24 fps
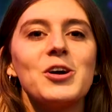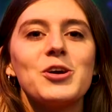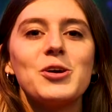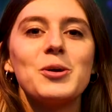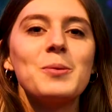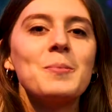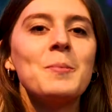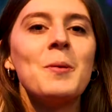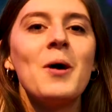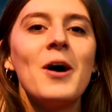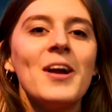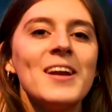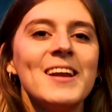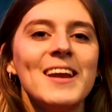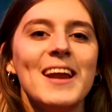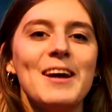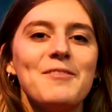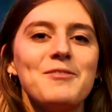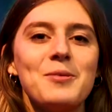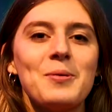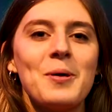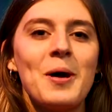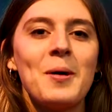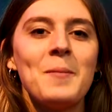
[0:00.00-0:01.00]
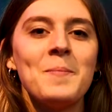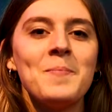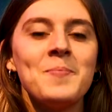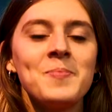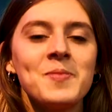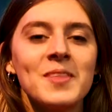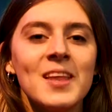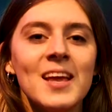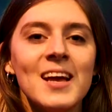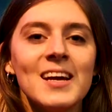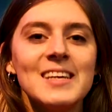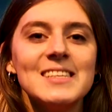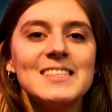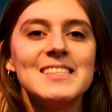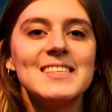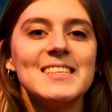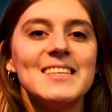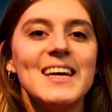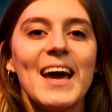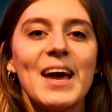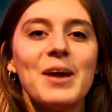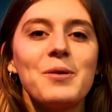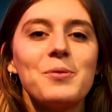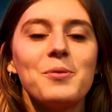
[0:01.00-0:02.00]
Good morning, everyone.
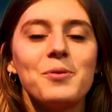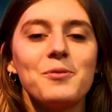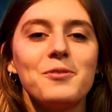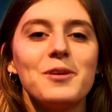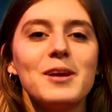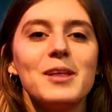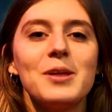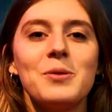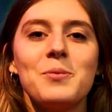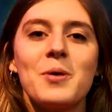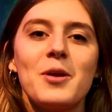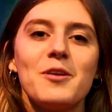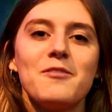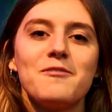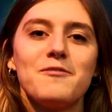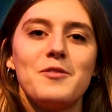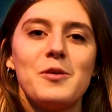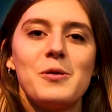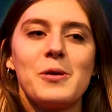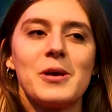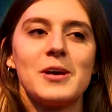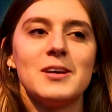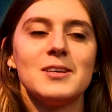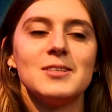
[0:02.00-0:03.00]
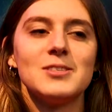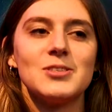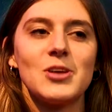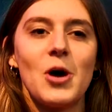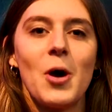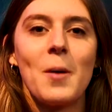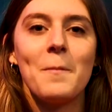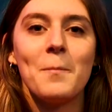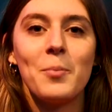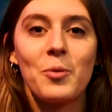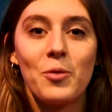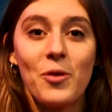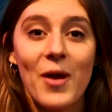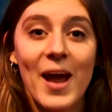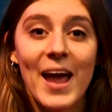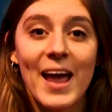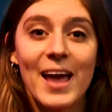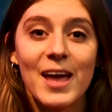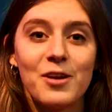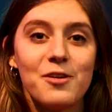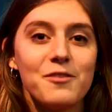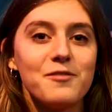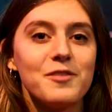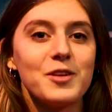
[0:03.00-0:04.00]
Today, we really want to focus on
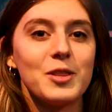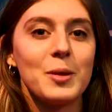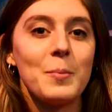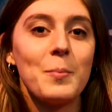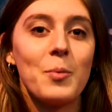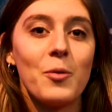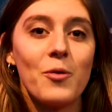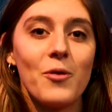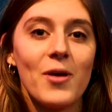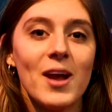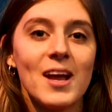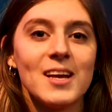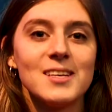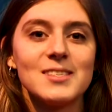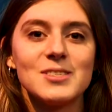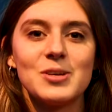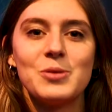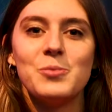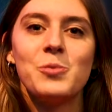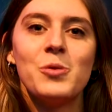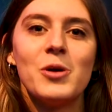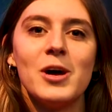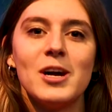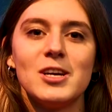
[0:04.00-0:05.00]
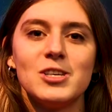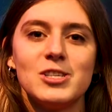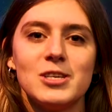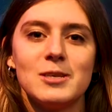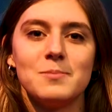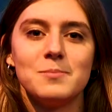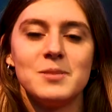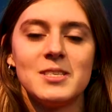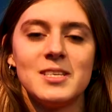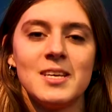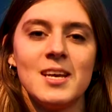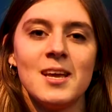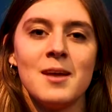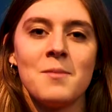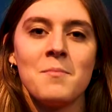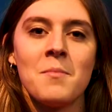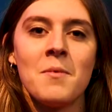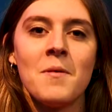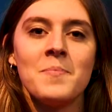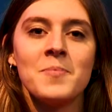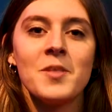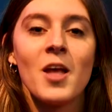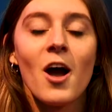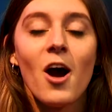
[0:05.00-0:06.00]
praying for the praise and worship team.
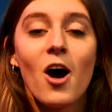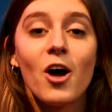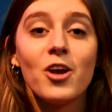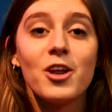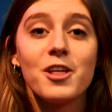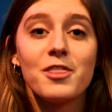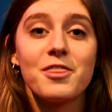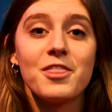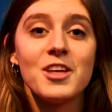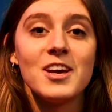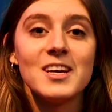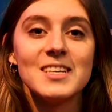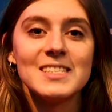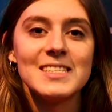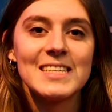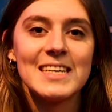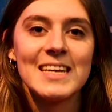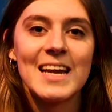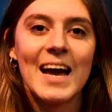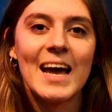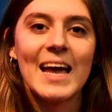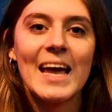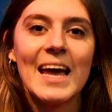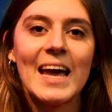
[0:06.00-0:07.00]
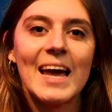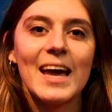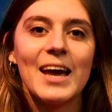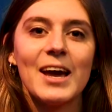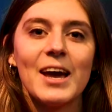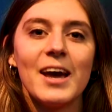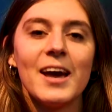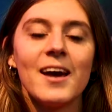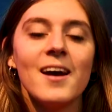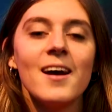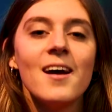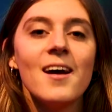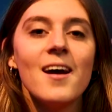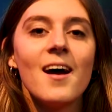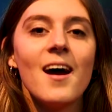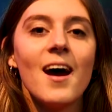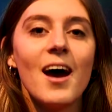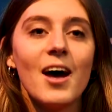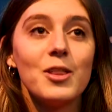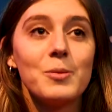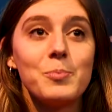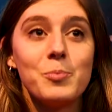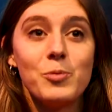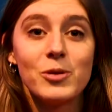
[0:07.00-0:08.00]
On a Thursday night here
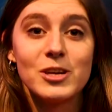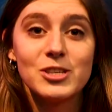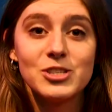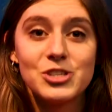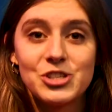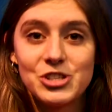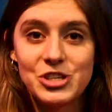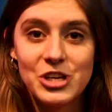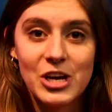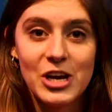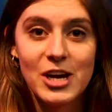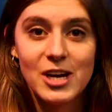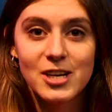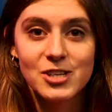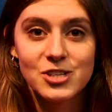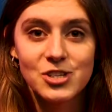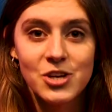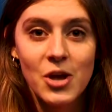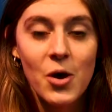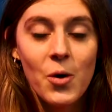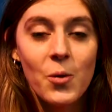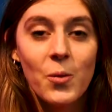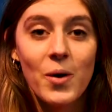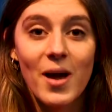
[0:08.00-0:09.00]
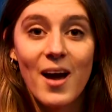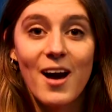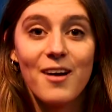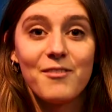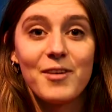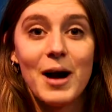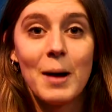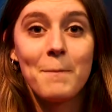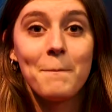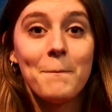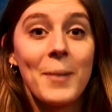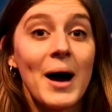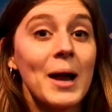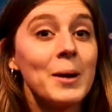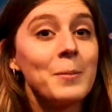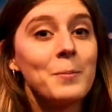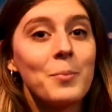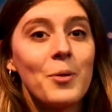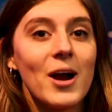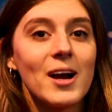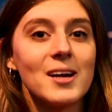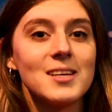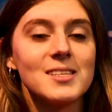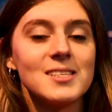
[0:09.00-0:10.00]
at the Bridge Church, we have our band
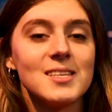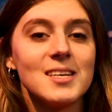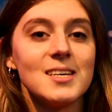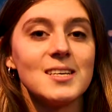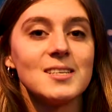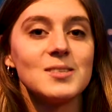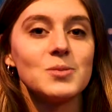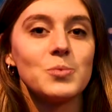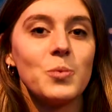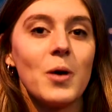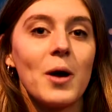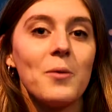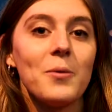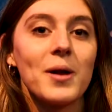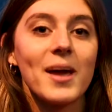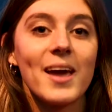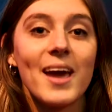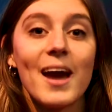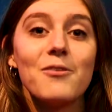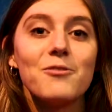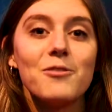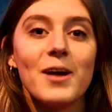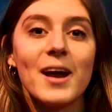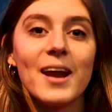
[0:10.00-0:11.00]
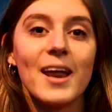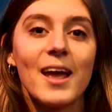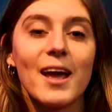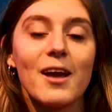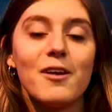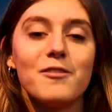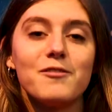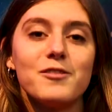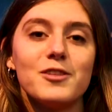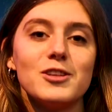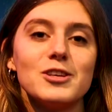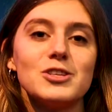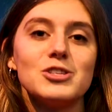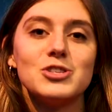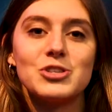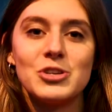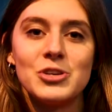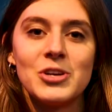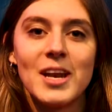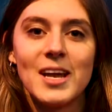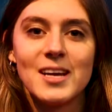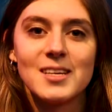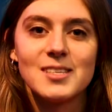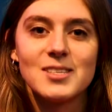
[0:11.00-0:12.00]
practice where we get ready for the
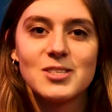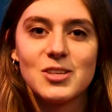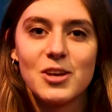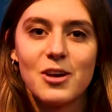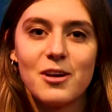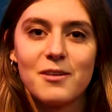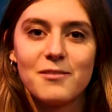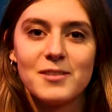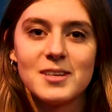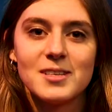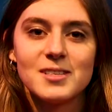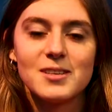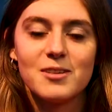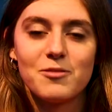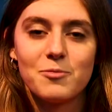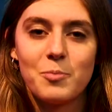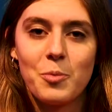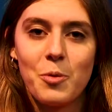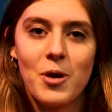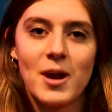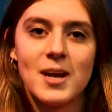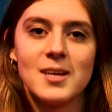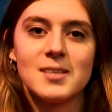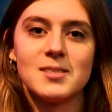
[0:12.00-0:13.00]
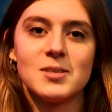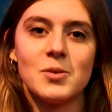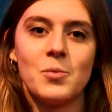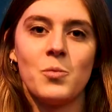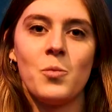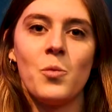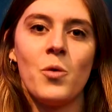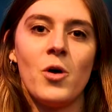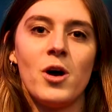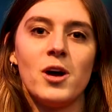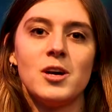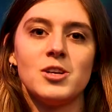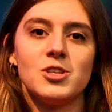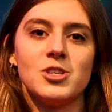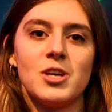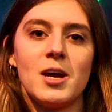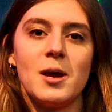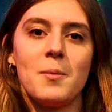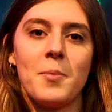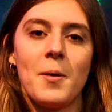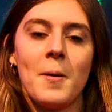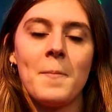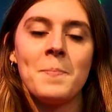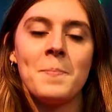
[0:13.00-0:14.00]
Sunday service of praise and worship.